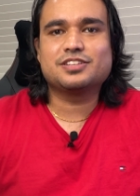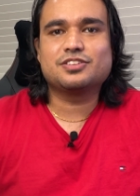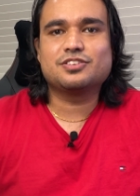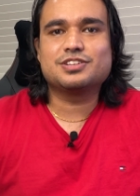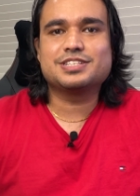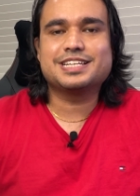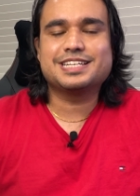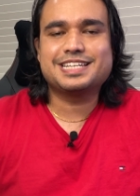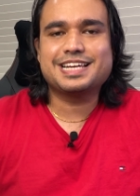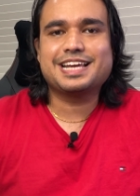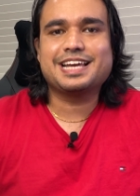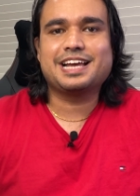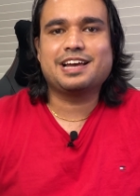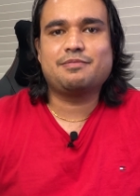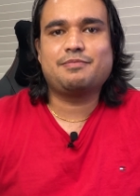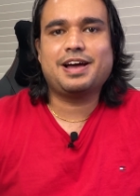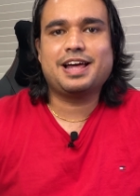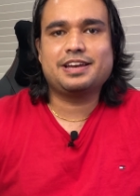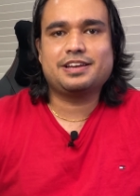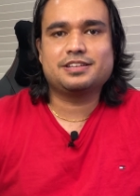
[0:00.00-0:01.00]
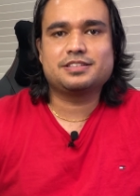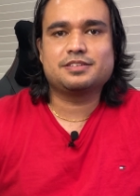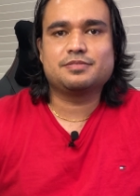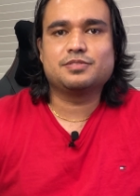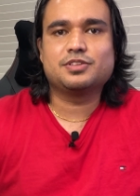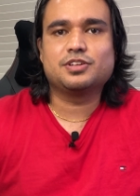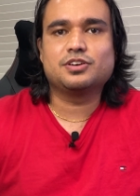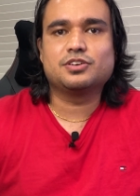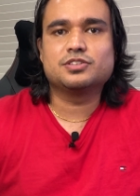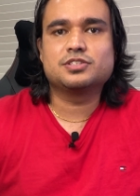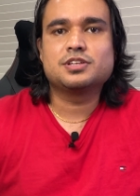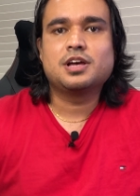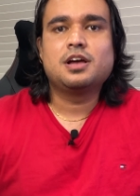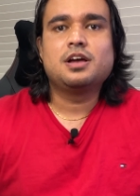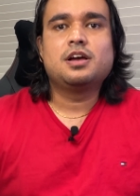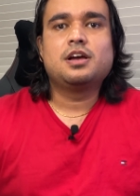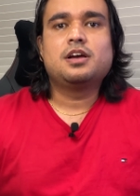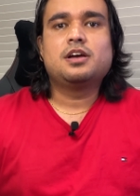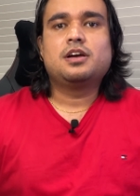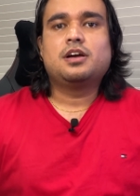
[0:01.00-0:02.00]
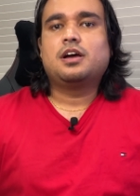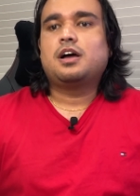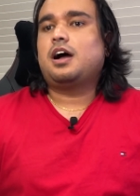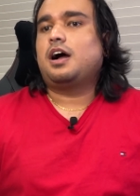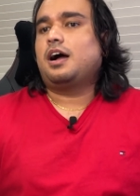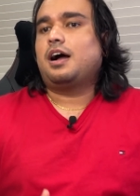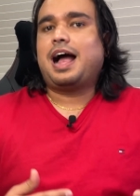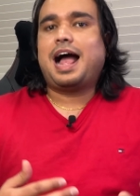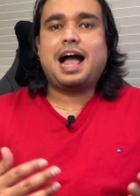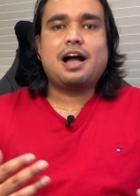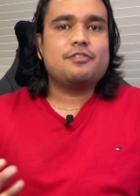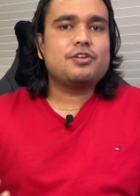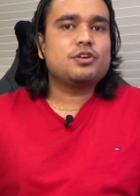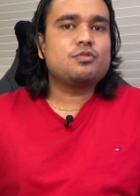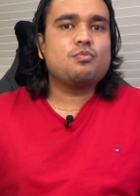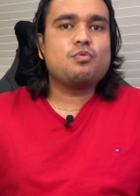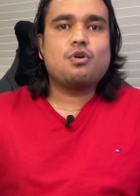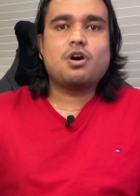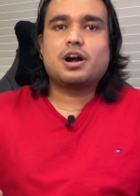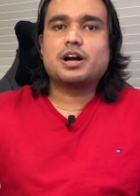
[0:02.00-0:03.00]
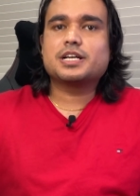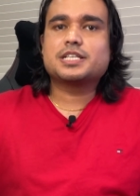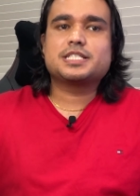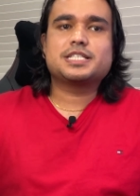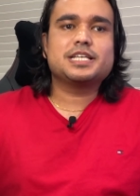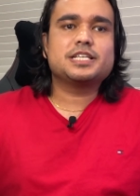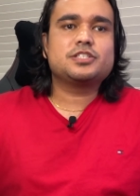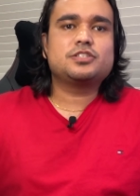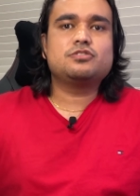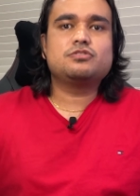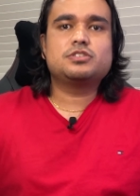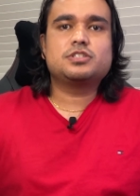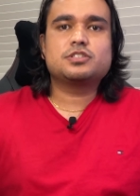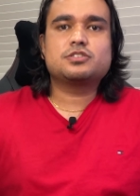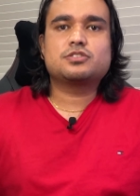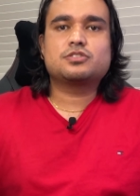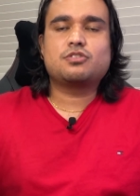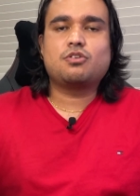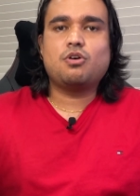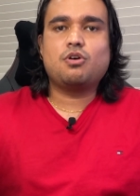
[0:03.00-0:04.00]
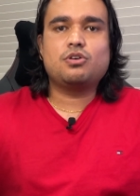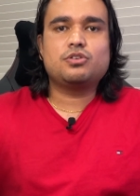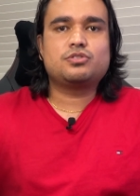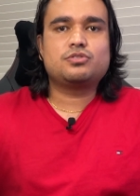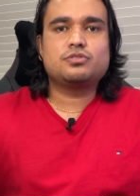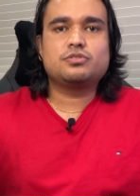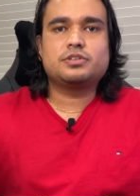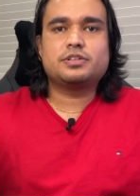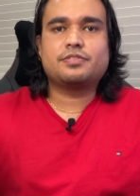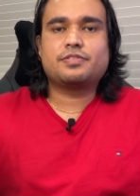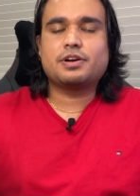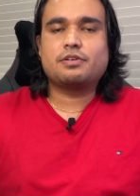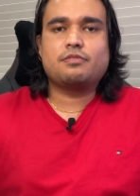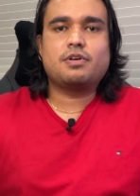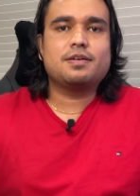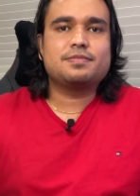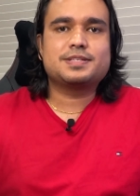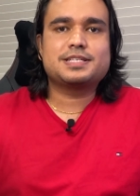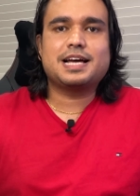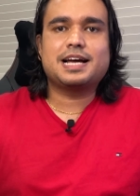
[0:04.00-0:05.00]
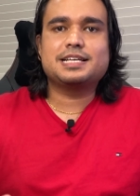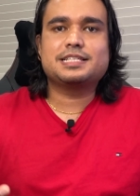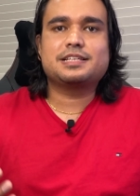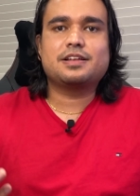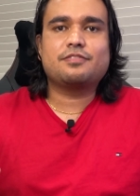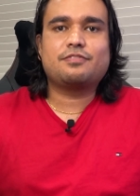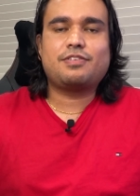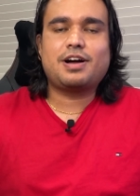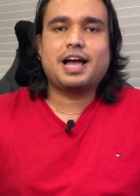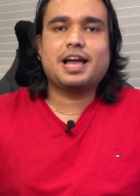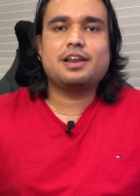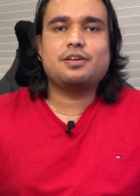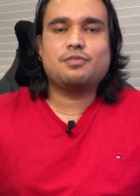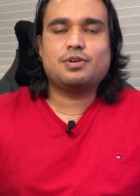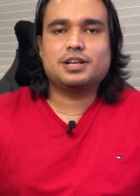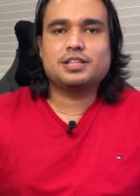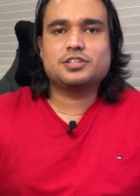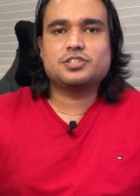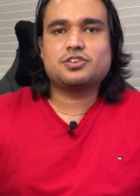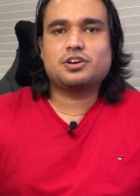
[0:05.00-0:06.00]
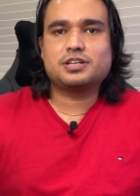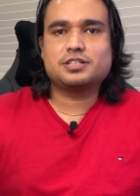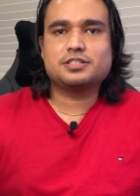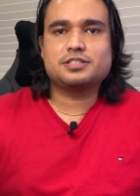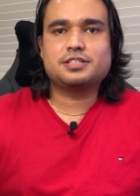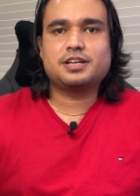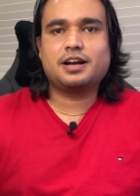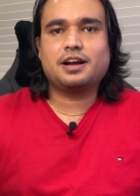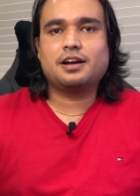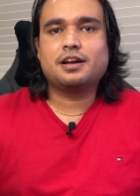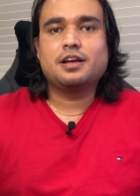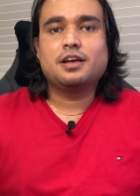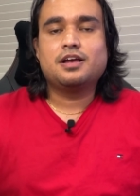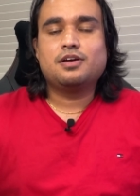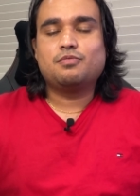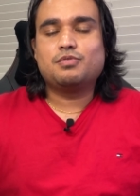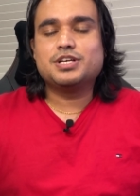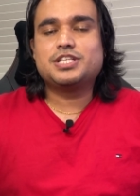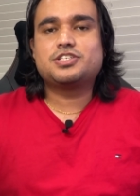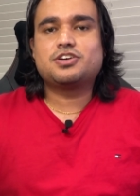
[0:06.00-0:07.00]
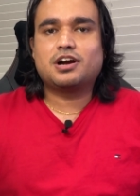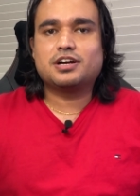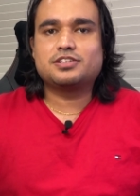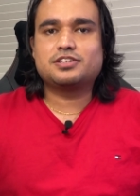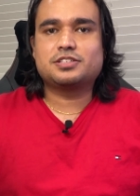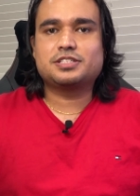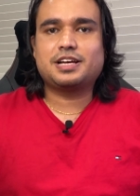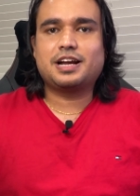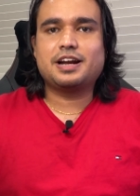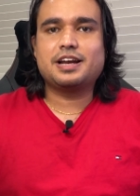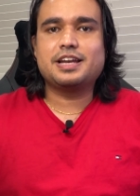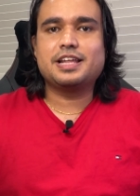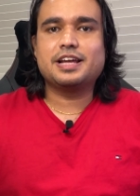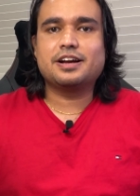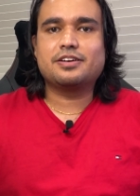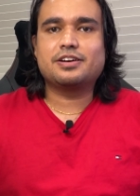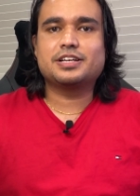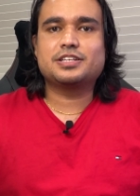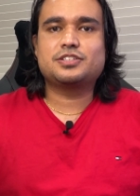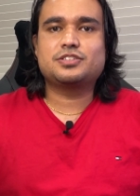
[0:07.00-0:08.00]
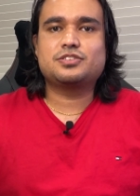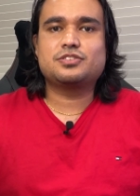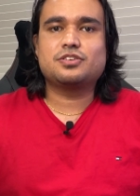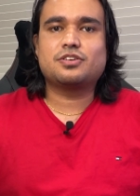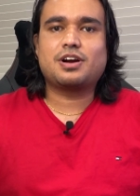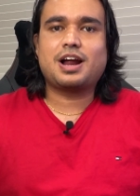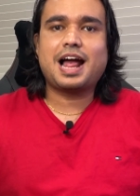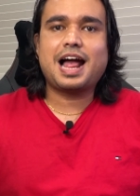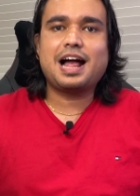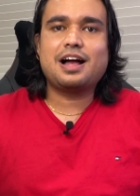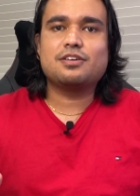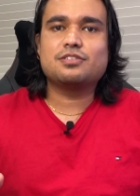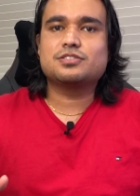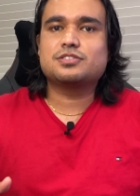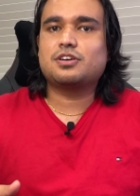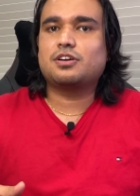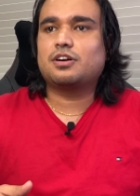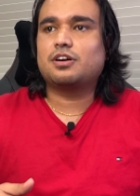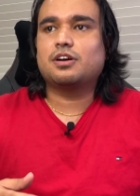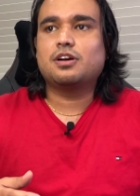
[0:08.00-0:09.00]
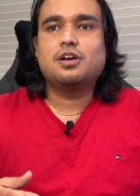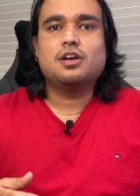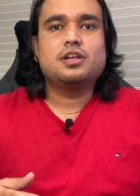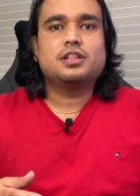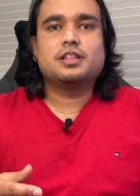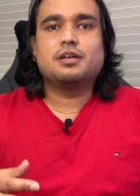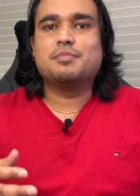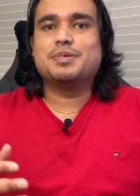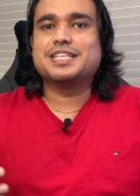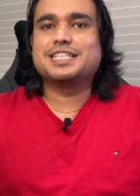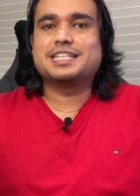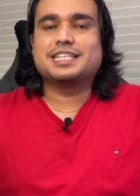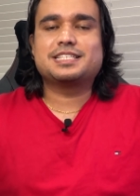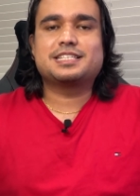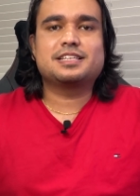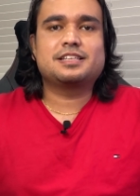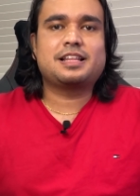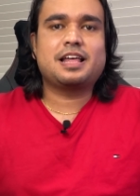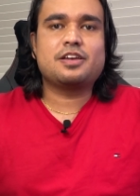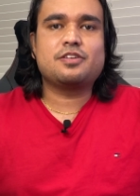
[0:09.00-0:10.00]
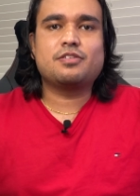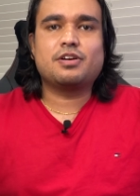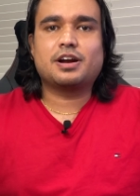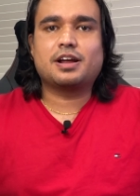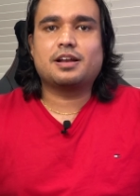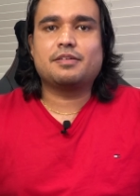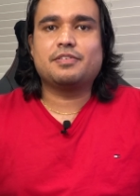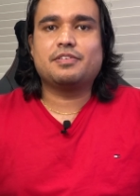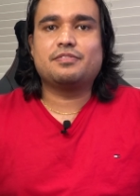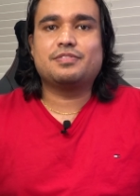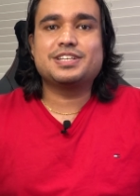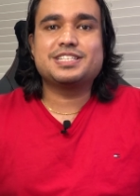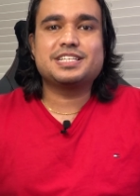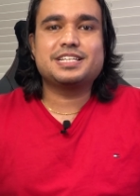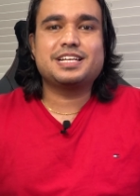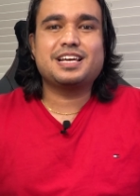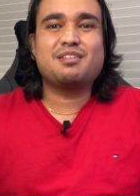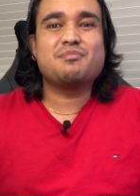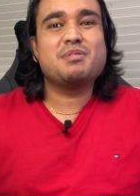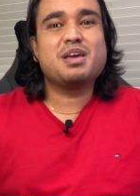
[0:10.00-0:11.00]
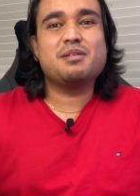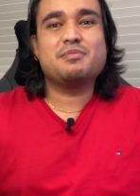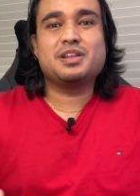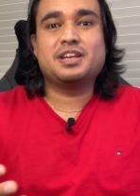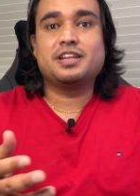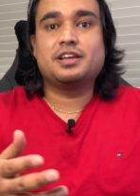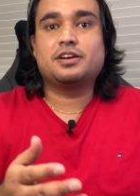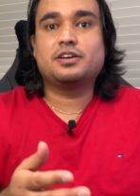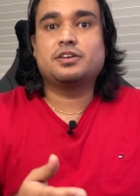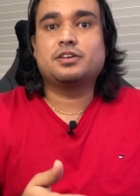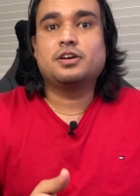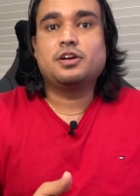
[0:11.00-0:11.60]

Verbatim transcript: those and taking advantage of those. How it works is you just go to different websites and find where the chargers are, which chargers are nearest to your house or the businesses that you are going to be visiting, maybe near